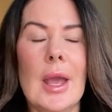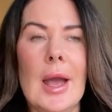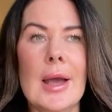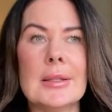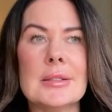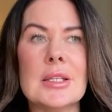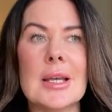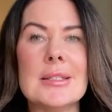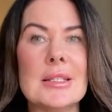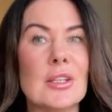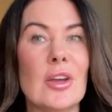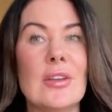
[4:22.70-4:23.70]
I
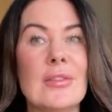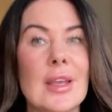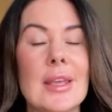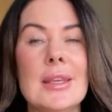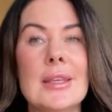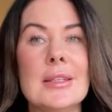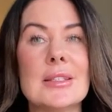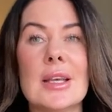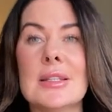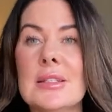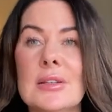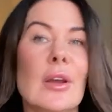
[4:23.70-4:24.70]
didn't overeat,
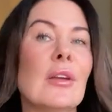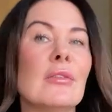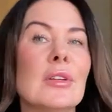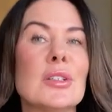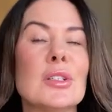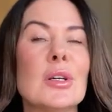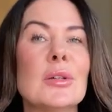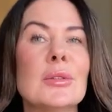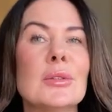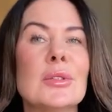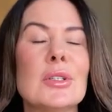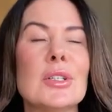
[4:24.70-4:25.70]
I didn't
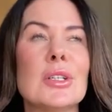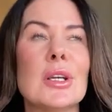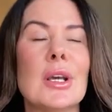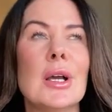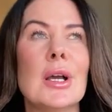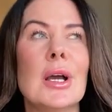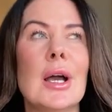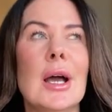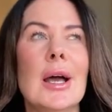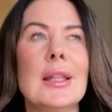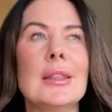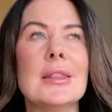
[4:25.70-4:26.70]
overindulge.
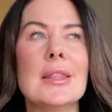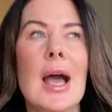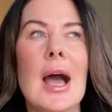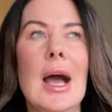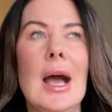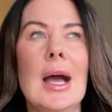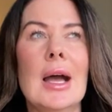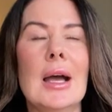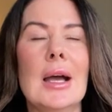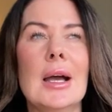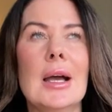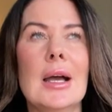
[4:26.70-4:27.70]
And that,
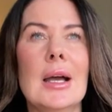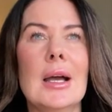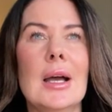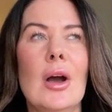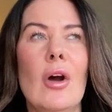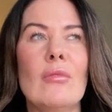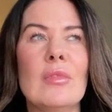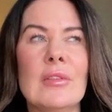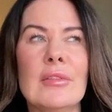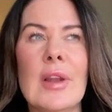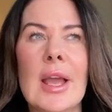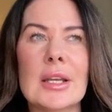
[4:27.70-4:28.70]
on
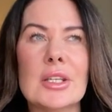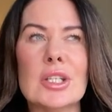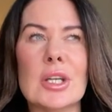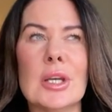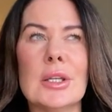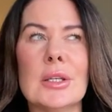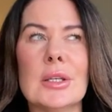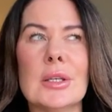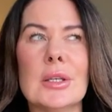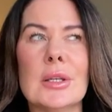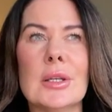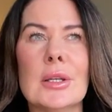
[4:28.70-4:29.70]
reflection,